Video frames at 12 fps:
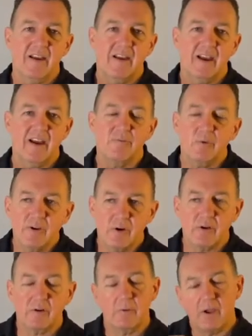Have we
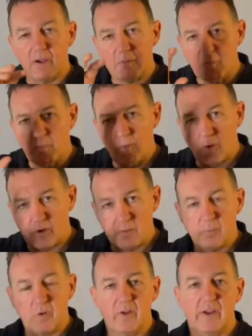got a more
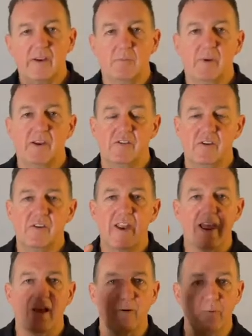complete picture
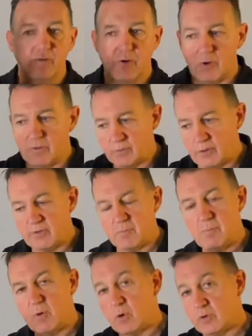now that we've gone through
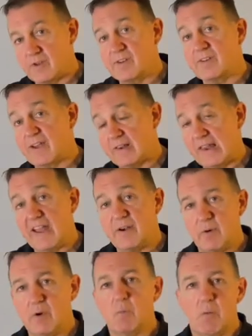some more detail
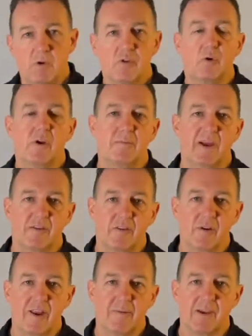later on when we're talking about
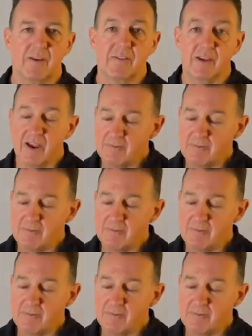dynamics?